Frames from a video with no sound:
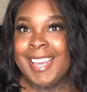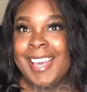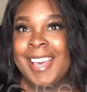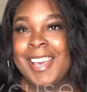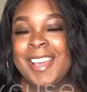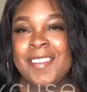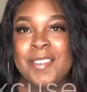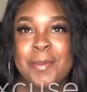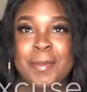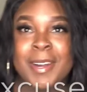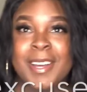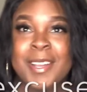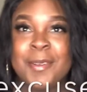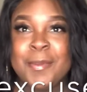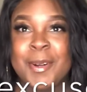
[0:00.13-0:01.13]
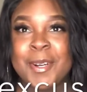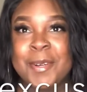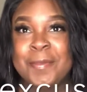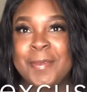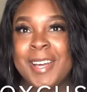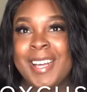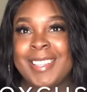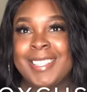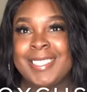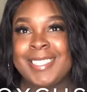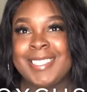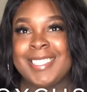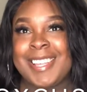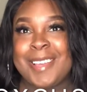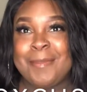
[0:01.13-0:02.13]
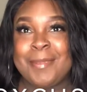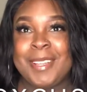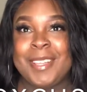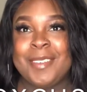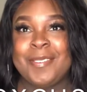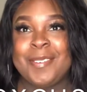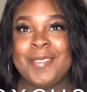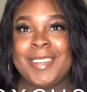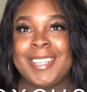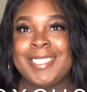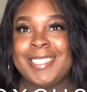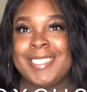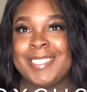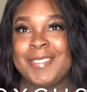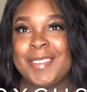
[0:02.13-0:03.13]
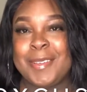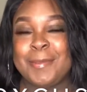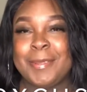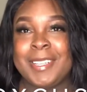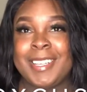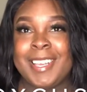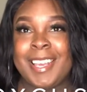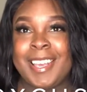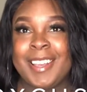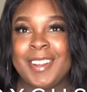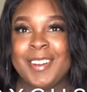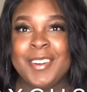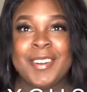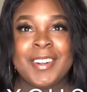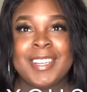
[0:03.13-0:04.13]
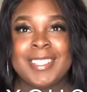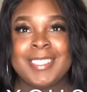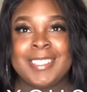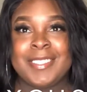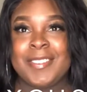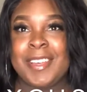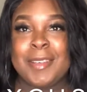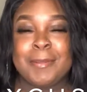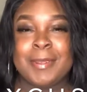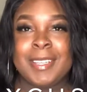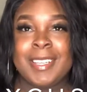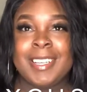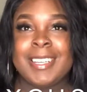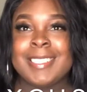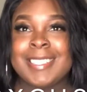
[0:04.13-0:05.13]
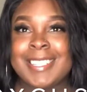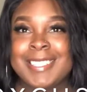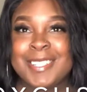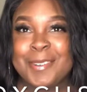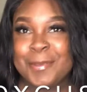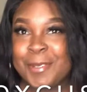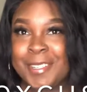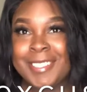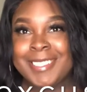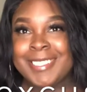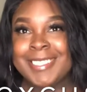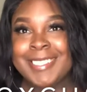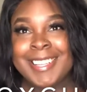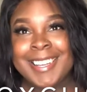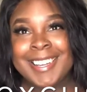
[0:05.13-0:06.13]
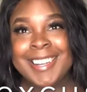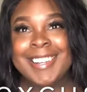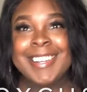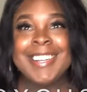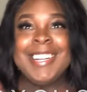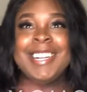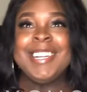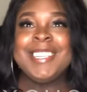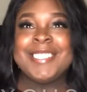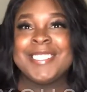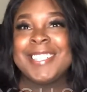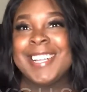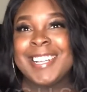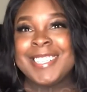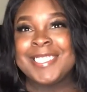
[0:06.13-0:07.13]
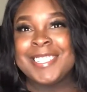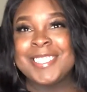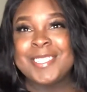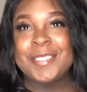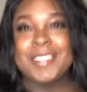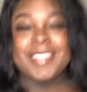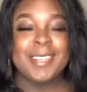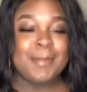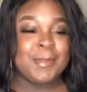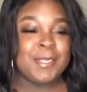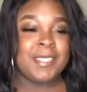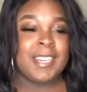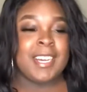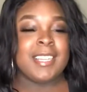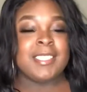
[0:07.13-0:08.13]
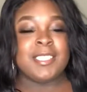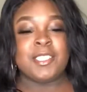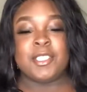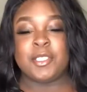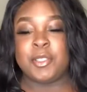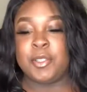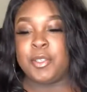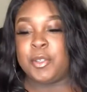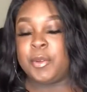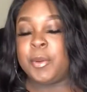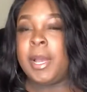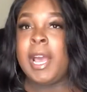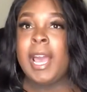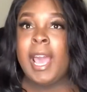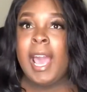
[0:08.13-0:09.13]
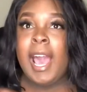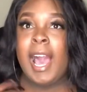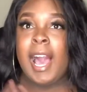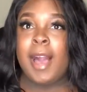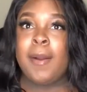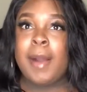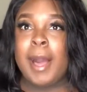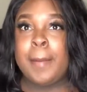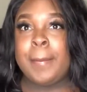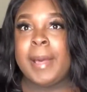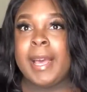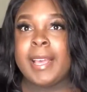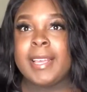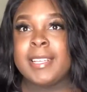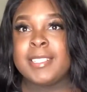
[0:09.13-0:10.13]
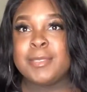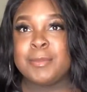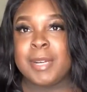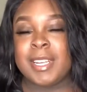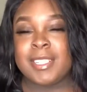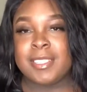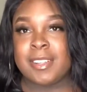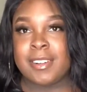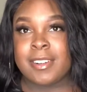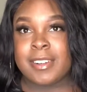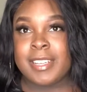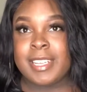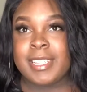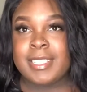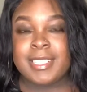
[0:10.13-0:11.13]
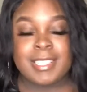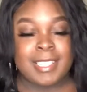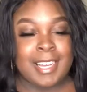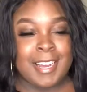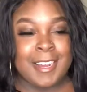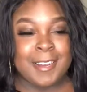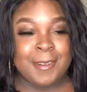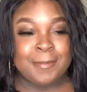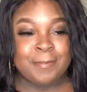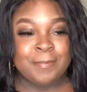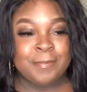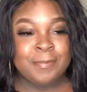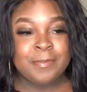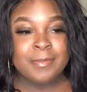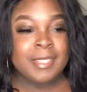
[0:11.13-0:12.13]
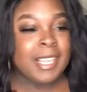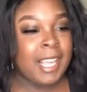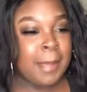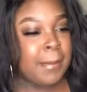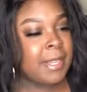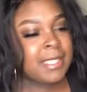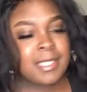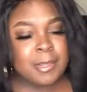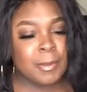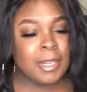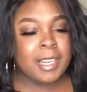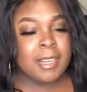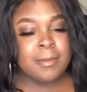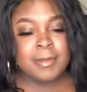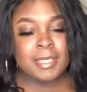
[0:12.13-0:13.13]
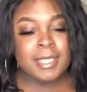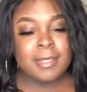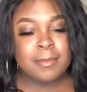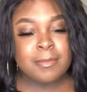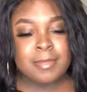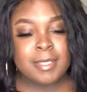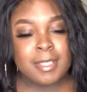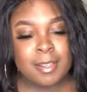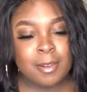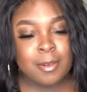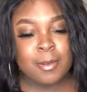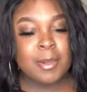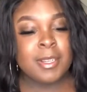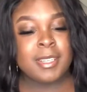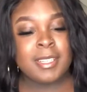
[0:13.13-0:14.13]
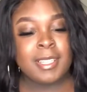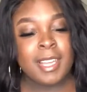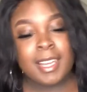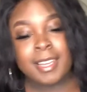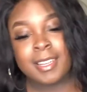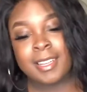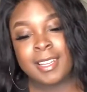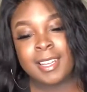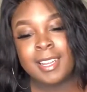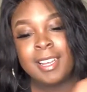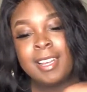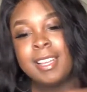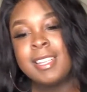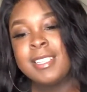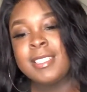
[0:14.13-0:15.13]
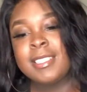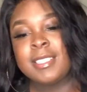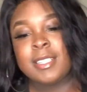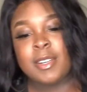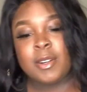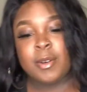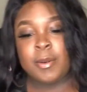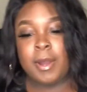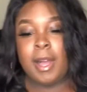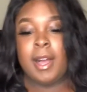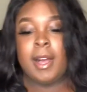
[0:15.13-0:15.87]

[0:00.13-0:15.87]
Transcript: Hey everybody, welcome back. This is Ebony from Essence of Ebony Hair, or Essence of Ebony, because I saw more than just hair. So yeah, so I just want to come to you guys to show you how I package my starter kits, and basically what comes in them. So yeah, so